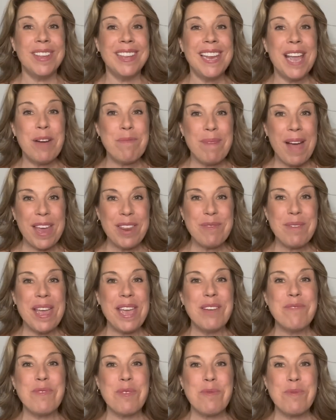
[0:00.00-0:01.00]
Now, by the
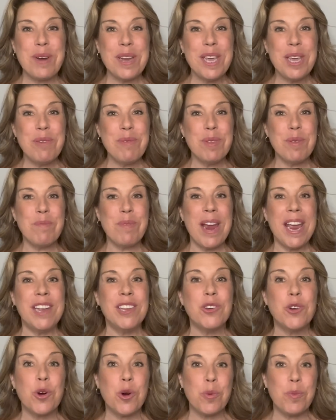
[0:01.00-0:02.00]
way, if we're working with a
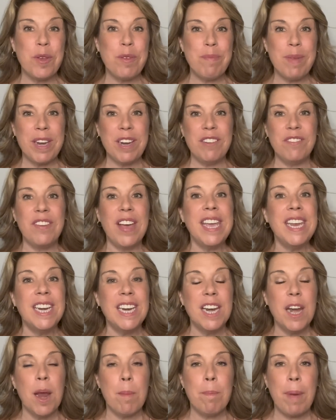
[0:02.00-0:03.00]
brand or we've been
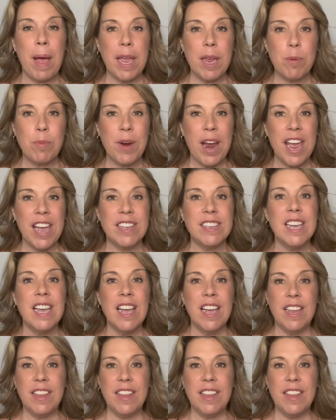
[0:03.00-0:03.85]
invited by a brand,